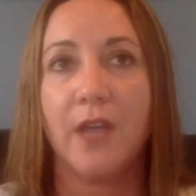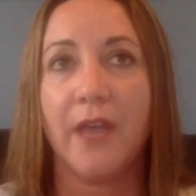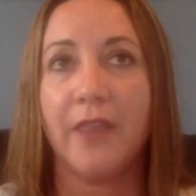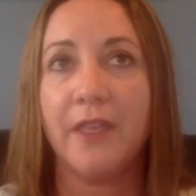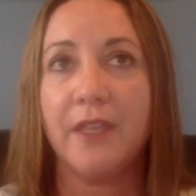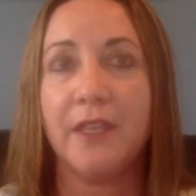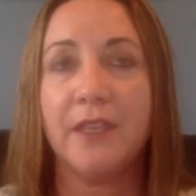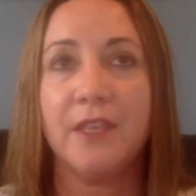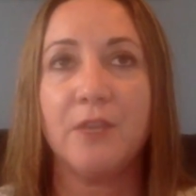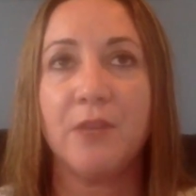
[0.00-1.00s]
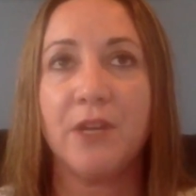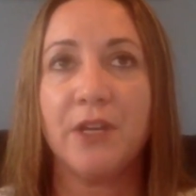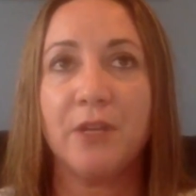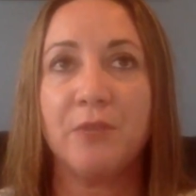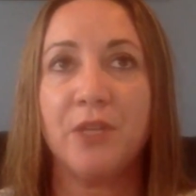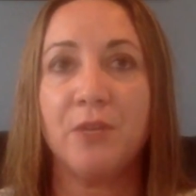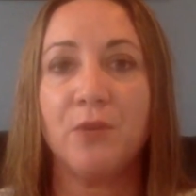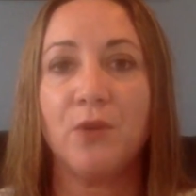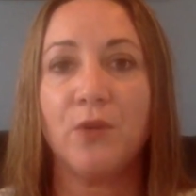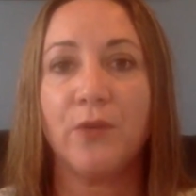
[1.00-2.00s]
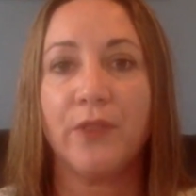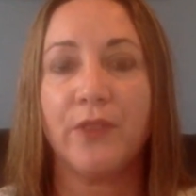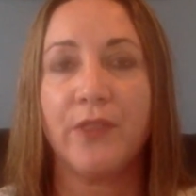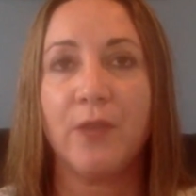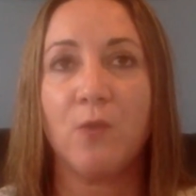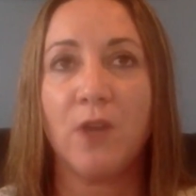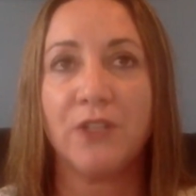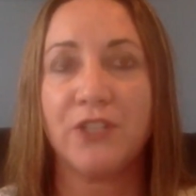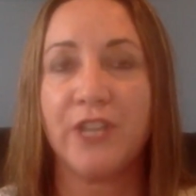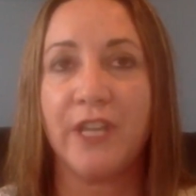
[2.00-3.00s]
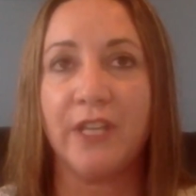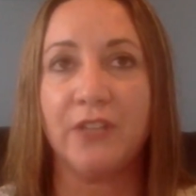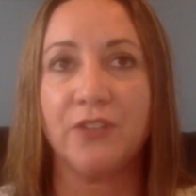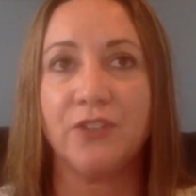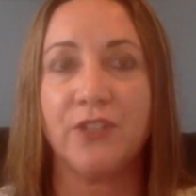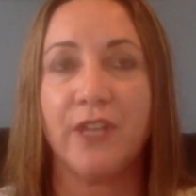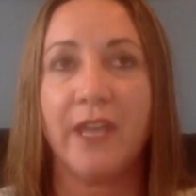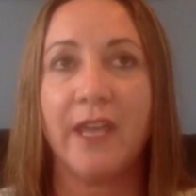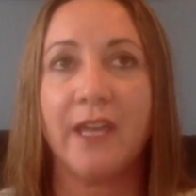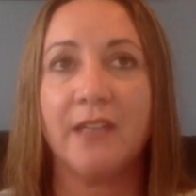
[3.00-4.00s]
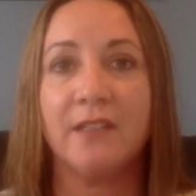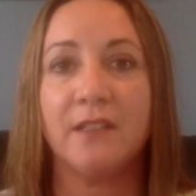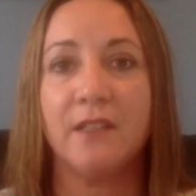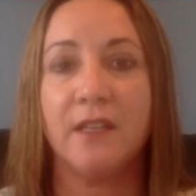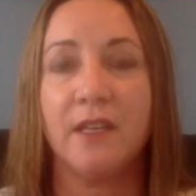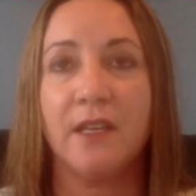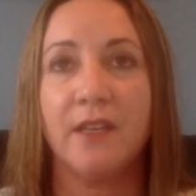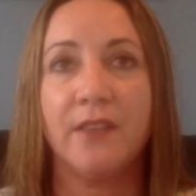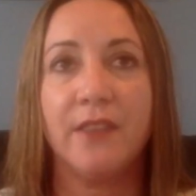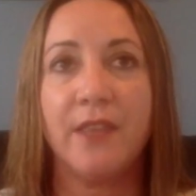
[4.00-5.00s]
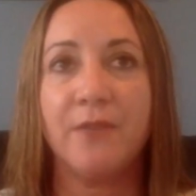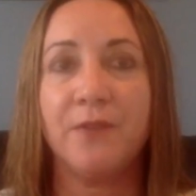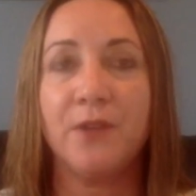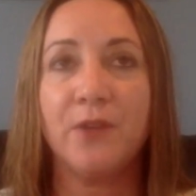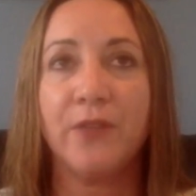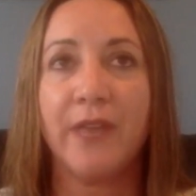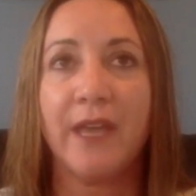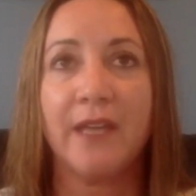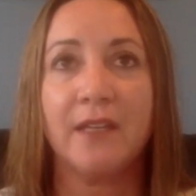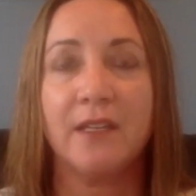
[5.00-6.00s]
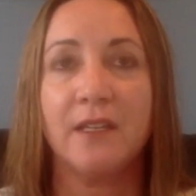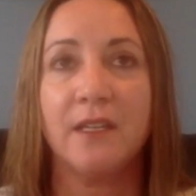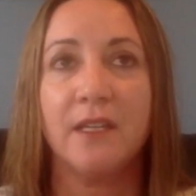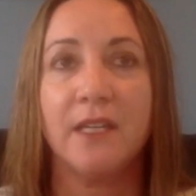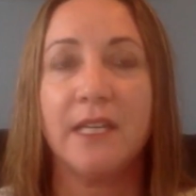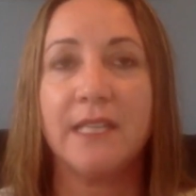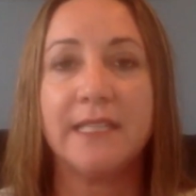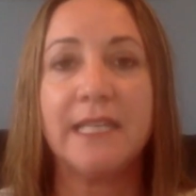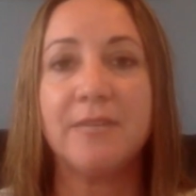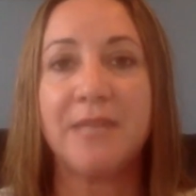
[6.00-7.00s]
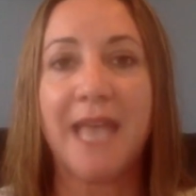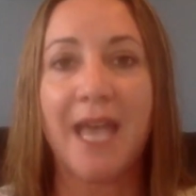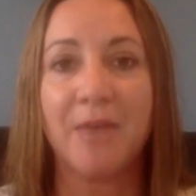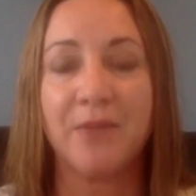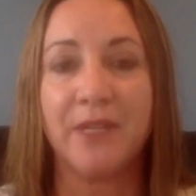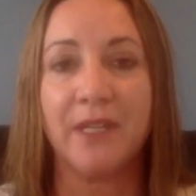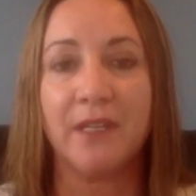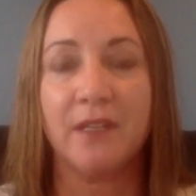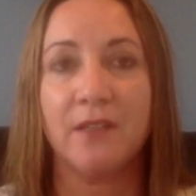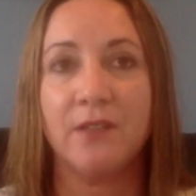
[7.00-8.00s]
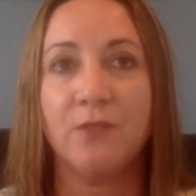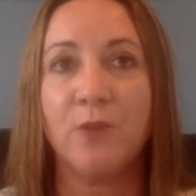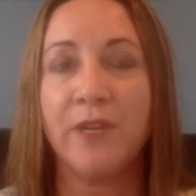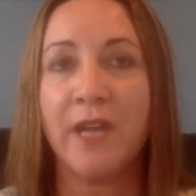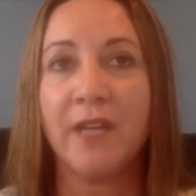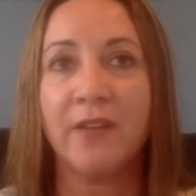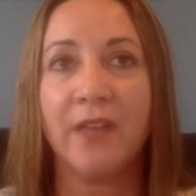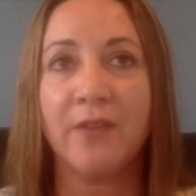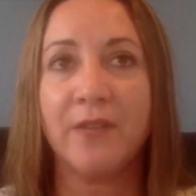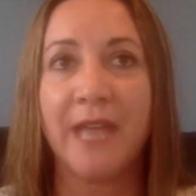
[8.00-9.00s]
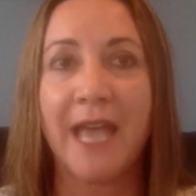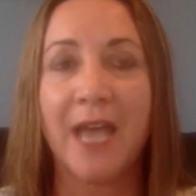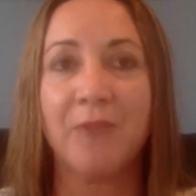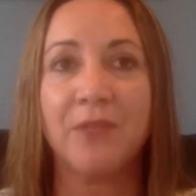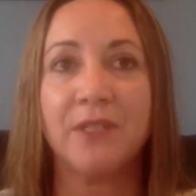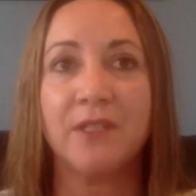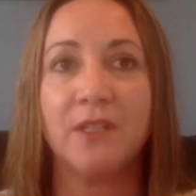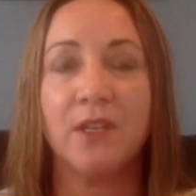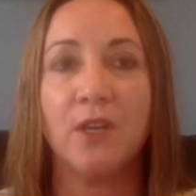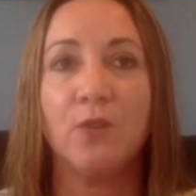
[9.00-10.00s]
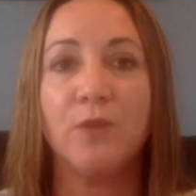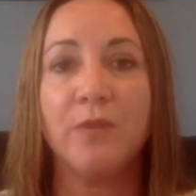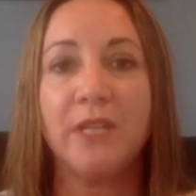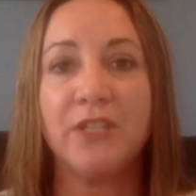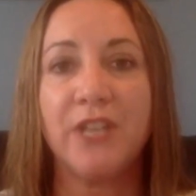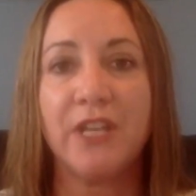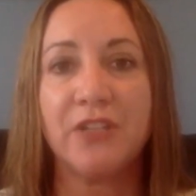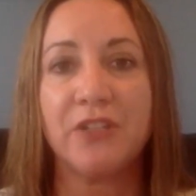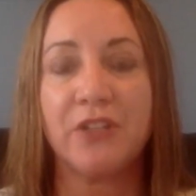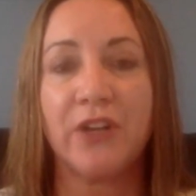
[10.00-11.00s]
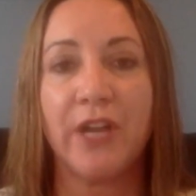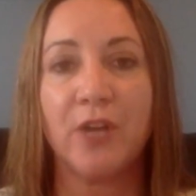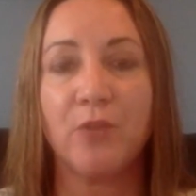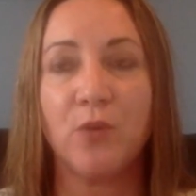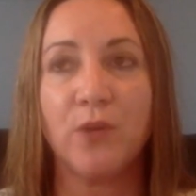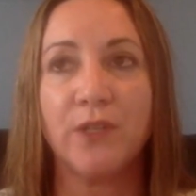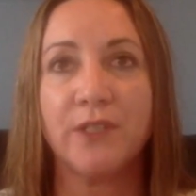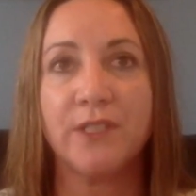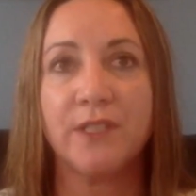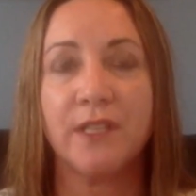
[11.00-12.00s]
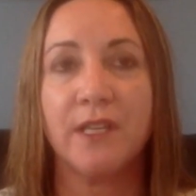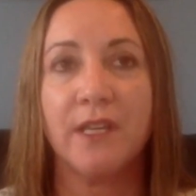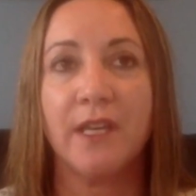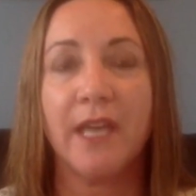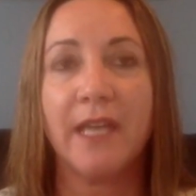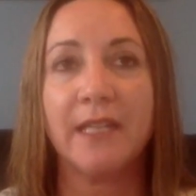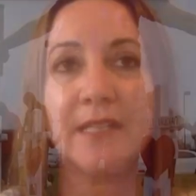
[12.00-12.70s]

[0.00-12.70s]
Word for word: I think the American people, they want change and they feel that it keeps happening. When 9 11 happened, we made changes in our airports, and